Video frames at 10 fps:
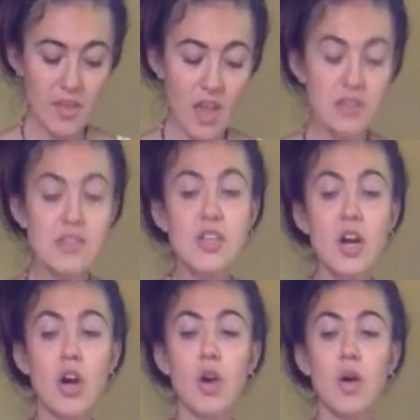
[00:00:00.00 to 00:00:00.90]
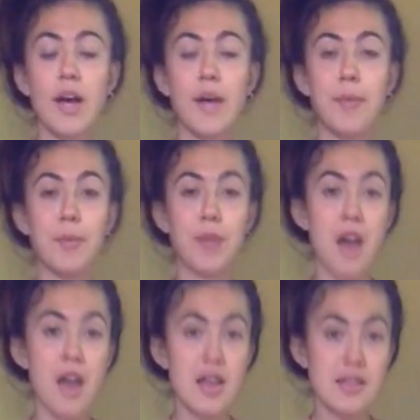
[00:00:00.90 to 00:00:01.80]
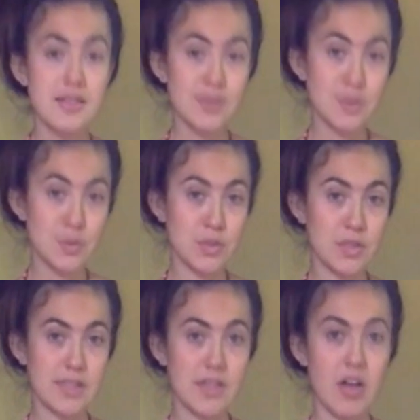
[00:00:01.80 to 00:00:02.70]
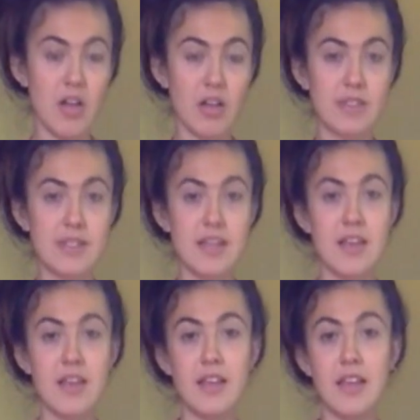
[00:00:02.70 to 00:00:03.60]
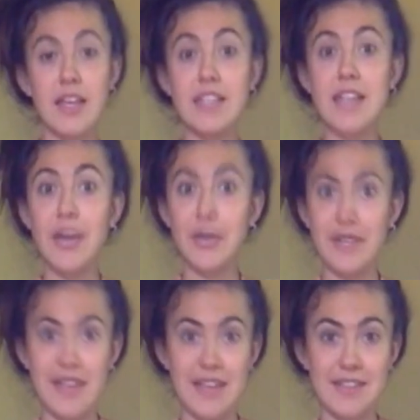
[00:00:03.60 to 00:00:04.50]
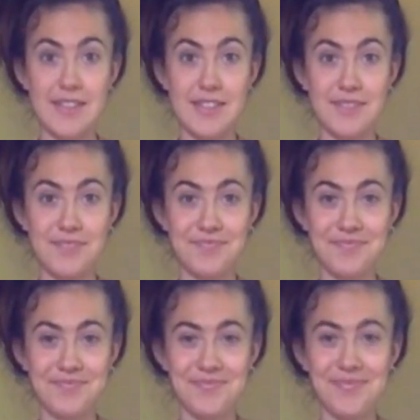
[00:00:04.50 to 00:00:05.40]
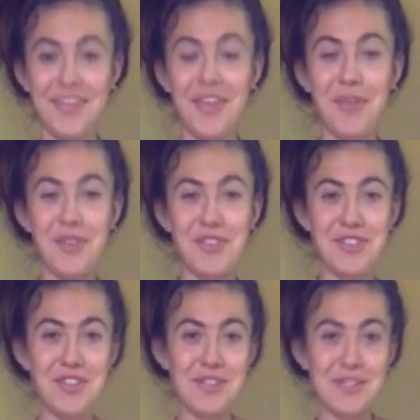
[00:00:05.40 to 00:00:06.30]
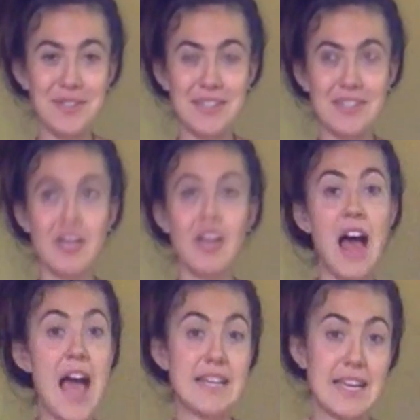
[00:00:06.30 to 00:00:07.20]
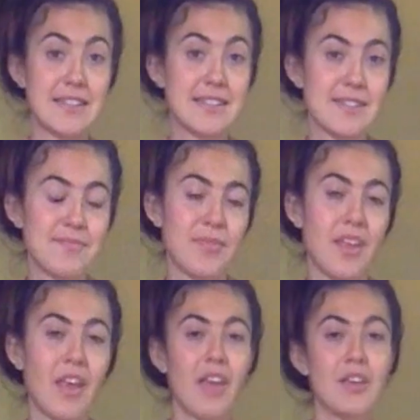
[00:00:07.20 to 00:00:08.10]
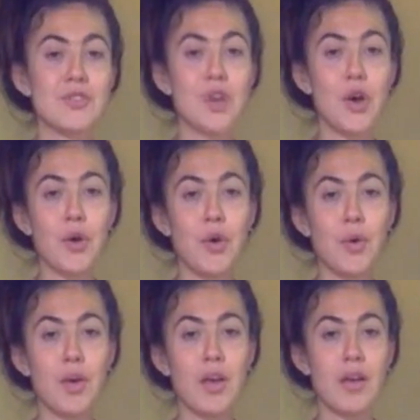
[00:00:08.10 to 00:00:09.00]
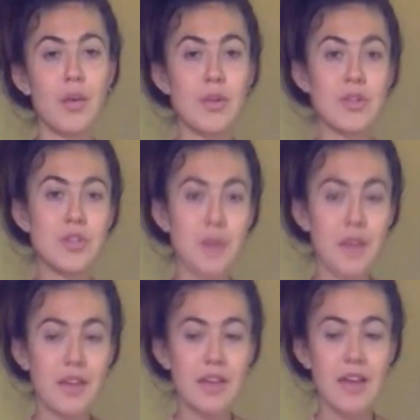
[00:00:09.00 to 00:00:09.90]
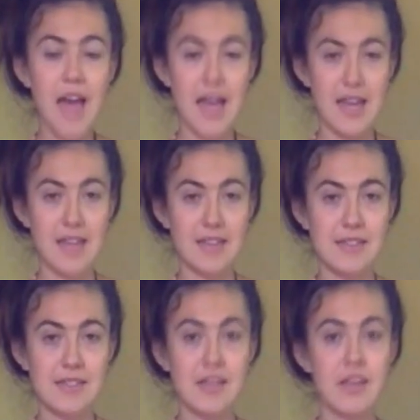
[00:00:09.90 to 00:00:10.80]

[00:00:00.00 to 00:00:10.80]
And so Briana's tool is called Integrity Dance, which she also likes to call eye dance. So when you're doing eye dance,